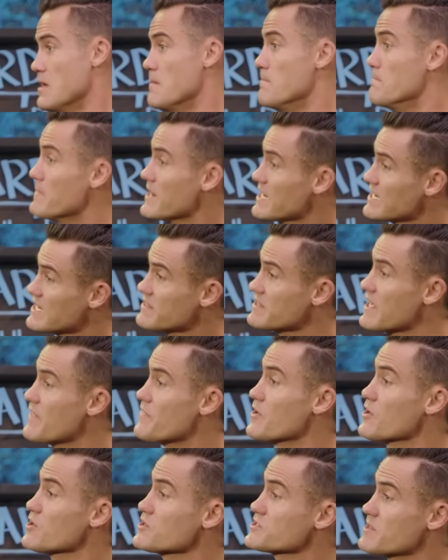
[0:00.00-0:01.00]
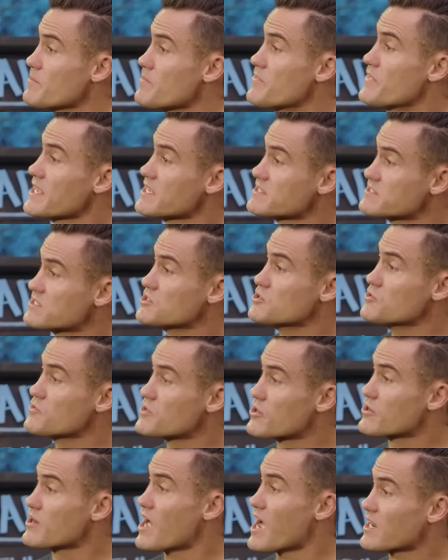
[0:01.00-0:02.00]
Meaning that there are some things in you
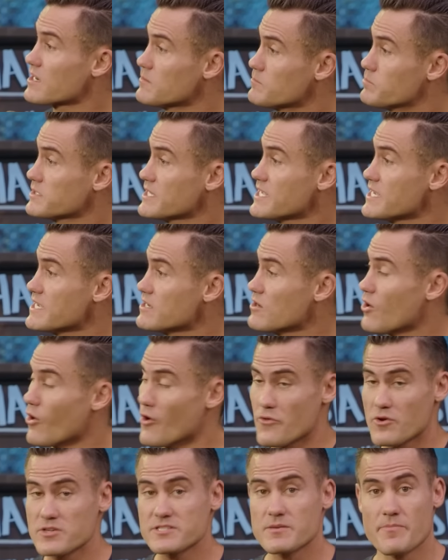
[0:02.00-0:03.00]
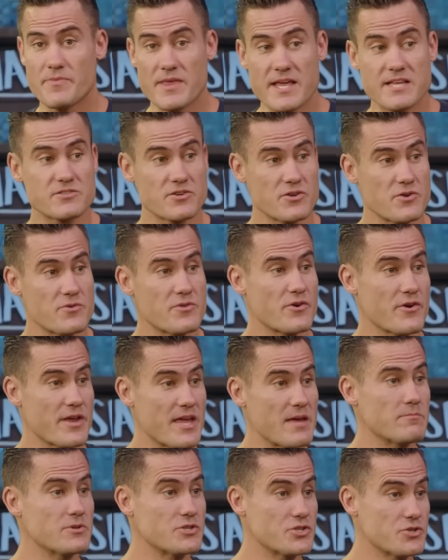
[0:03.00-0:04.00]
that are not complete, or there are some things in you that are
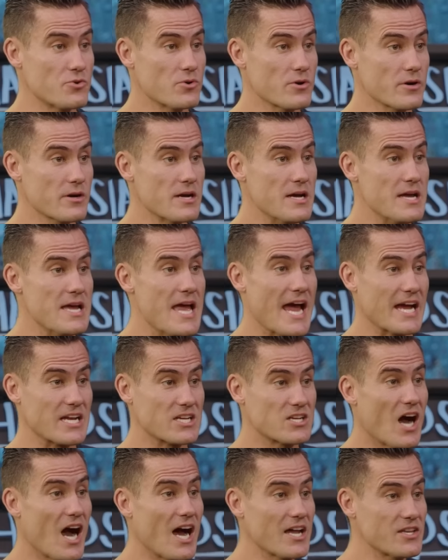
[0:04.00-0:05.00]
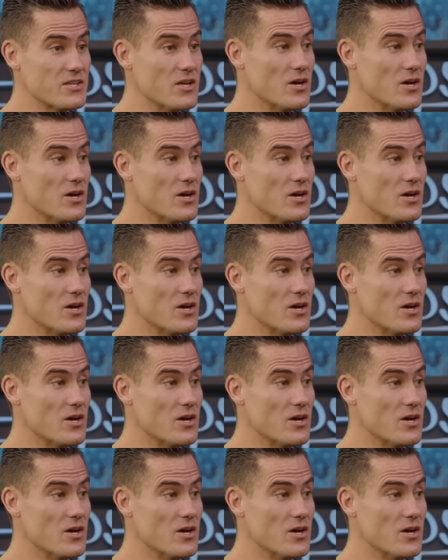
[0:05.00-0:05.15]
immature, and God